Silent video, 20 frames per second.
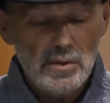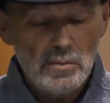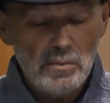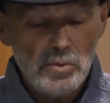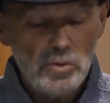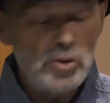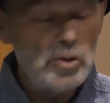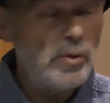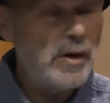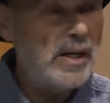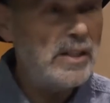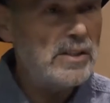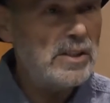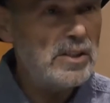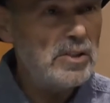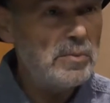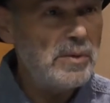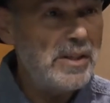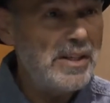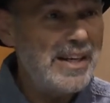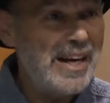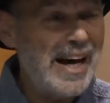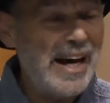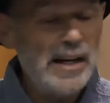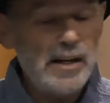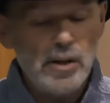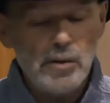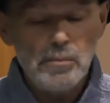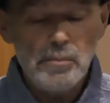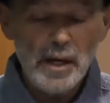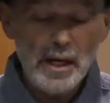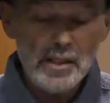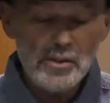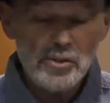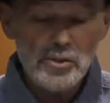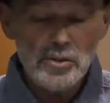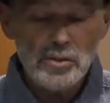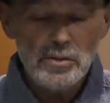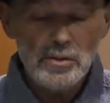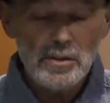which translates mean God our
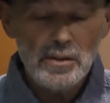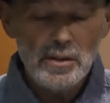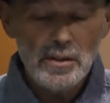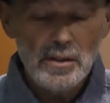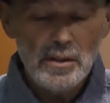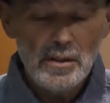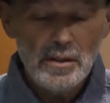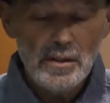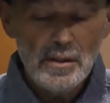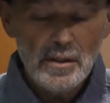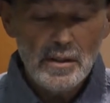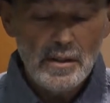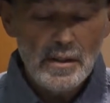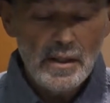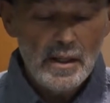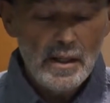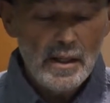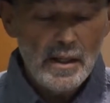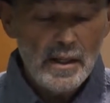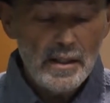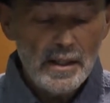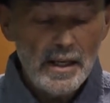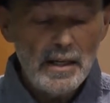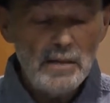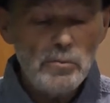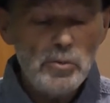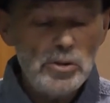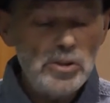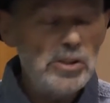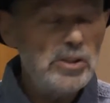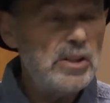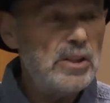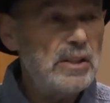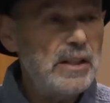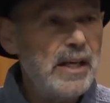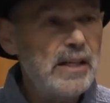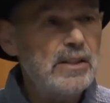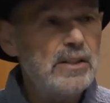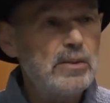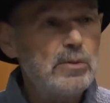Master, again, which is
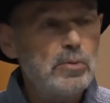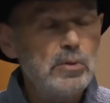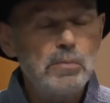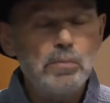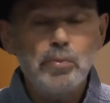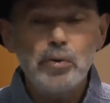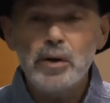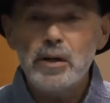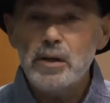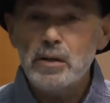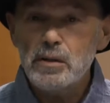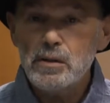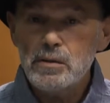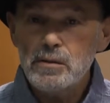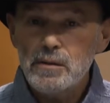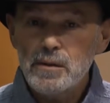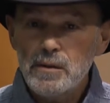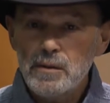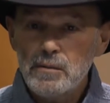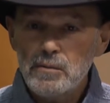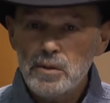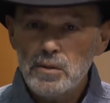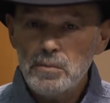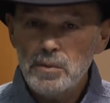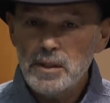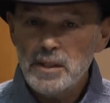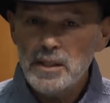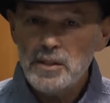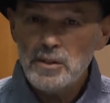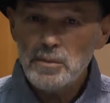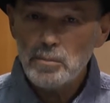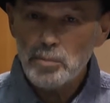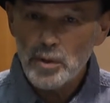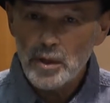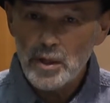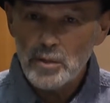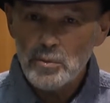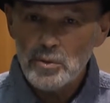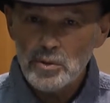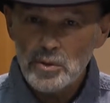connected with prayer. We begin the
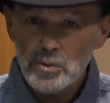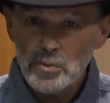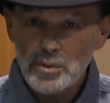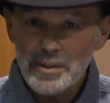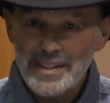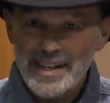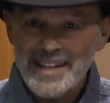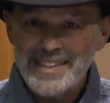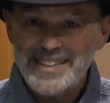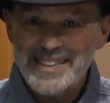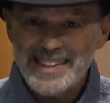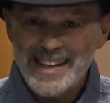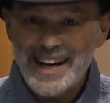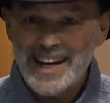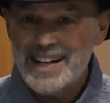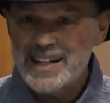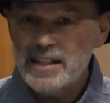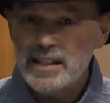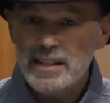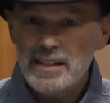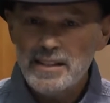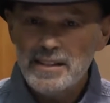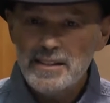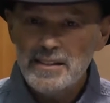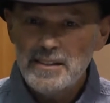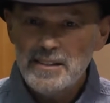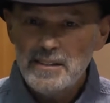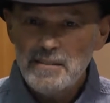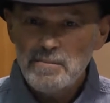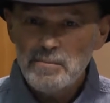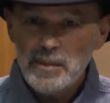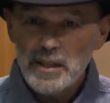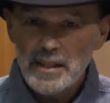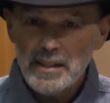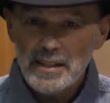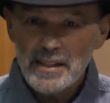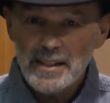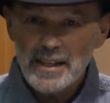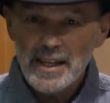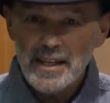prayer with the word Adonai.
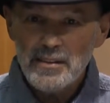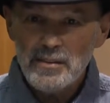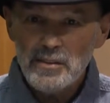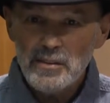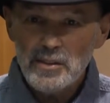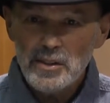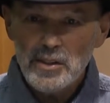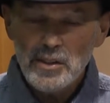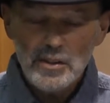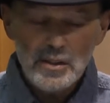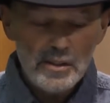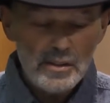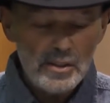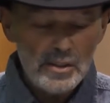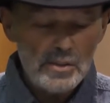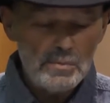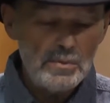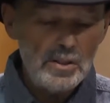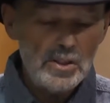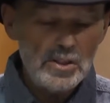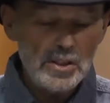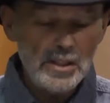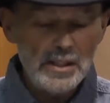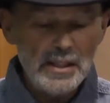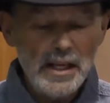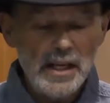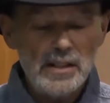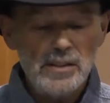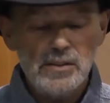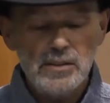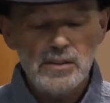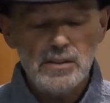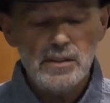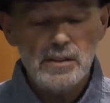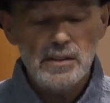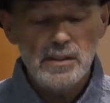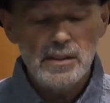And again, this, this connects